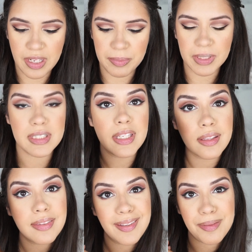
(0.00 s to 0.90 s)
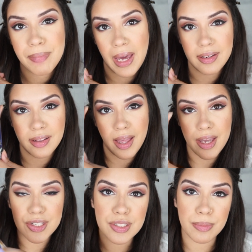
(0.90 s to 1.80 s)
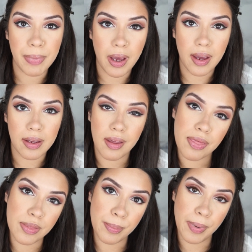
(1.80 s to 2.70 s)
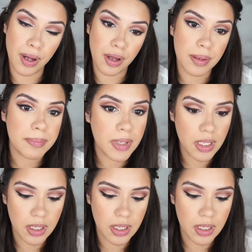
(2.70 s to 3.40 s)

now I'm gonna take the Mad Lash by The Balm.